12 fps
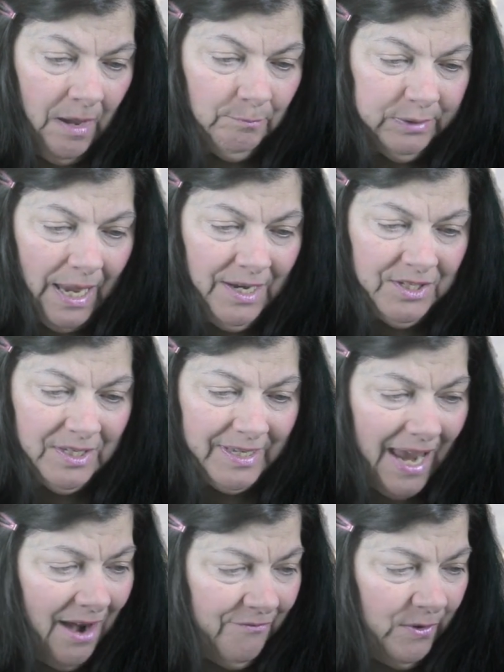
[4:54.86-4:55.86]
Places
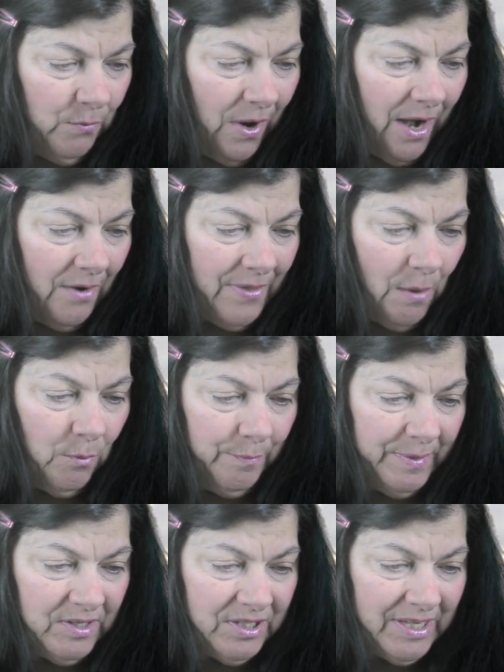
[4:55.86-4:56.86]
everywhere that will
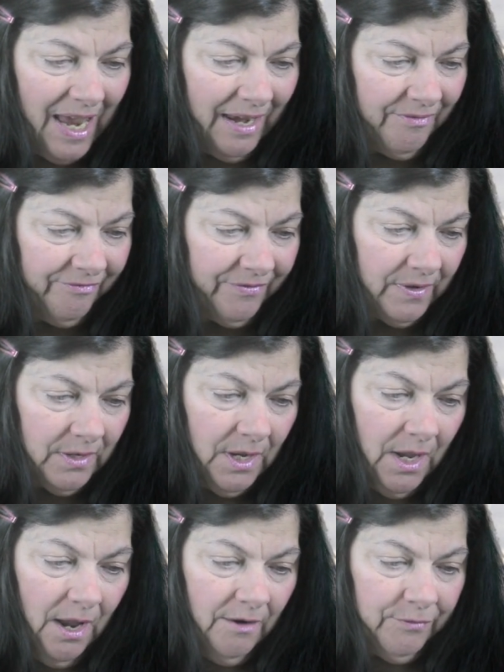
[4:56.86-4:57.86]
be safe
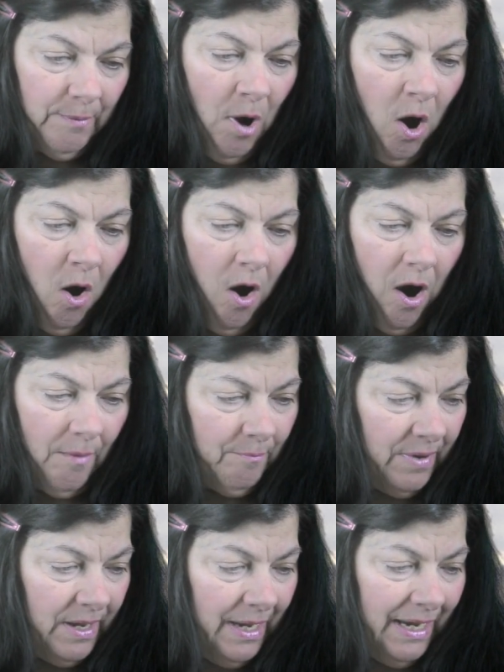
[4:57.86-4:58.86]
from
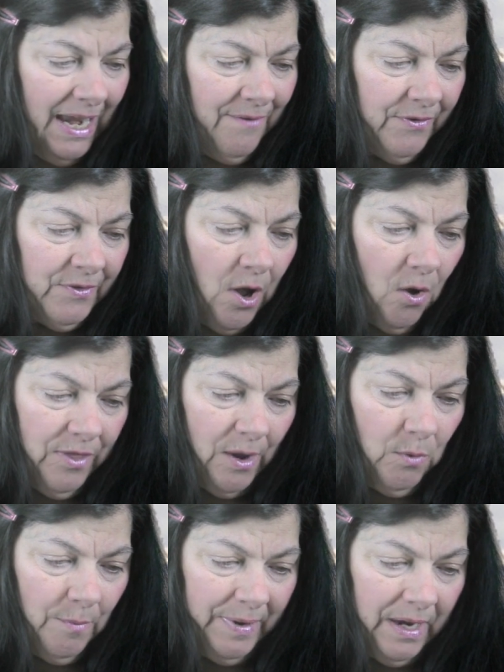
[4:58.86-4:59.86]
harm, even though there
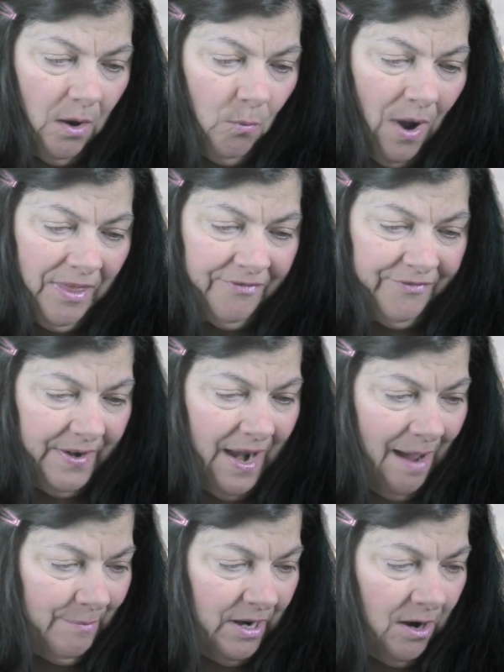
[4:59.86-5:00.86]
will be weather
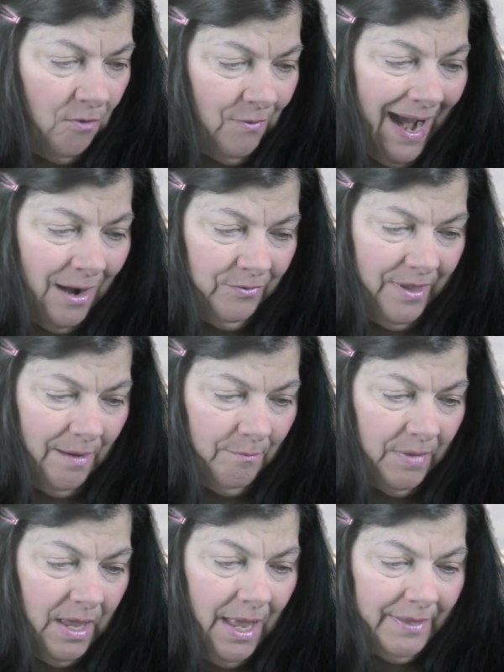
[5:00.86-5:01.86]
phenomena around
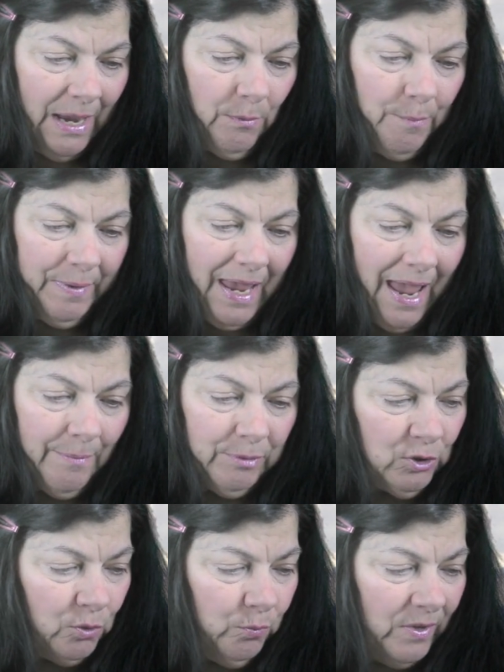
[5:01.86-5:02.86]
them. They will be able
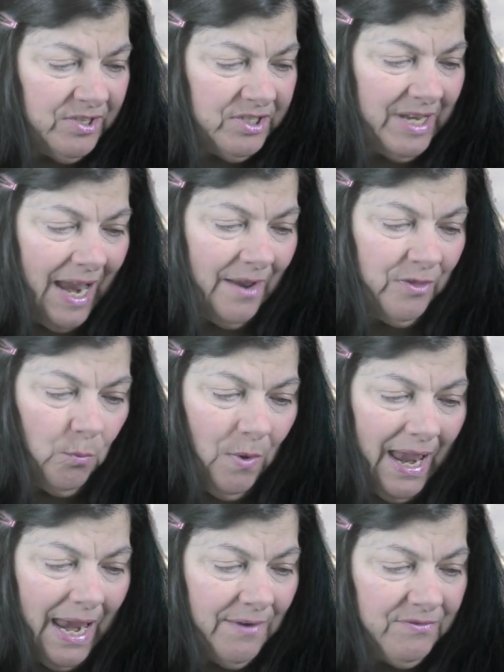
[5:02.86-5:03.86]
to withstand the
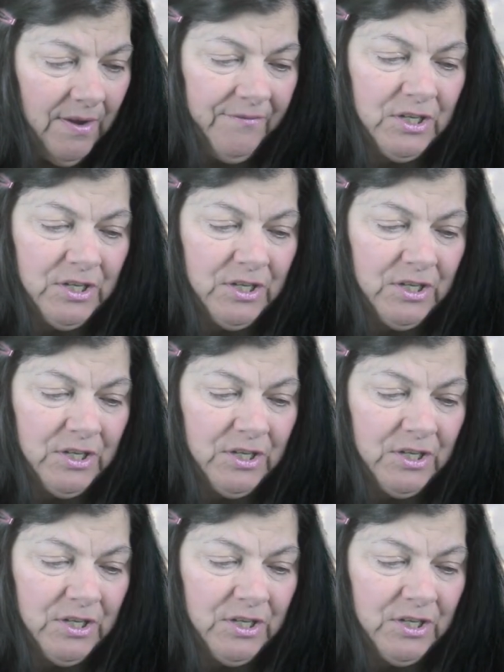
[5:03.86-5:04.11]
waves of